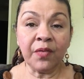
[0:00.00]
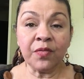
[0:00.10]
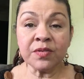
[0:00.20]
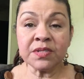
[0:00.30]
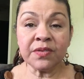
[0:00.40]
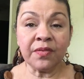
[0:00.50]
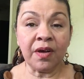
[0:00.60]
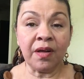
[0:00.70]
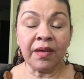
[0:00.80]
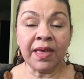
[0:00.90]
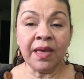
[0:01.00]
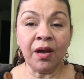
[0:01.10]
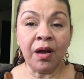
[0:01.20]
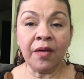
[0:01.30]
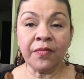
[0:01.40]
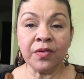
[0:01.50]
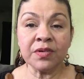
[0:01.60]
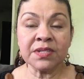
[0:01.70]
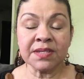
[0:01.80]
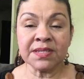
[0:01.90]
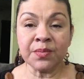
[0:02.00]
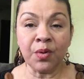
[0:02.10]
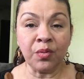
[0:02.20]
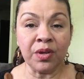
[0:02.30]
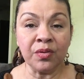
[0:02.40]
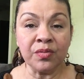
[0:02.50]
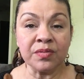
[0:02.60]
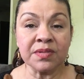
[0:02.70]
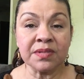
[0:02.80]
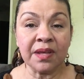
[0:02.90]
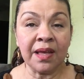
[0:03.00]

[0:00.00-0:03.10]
First of all, he offered testimonials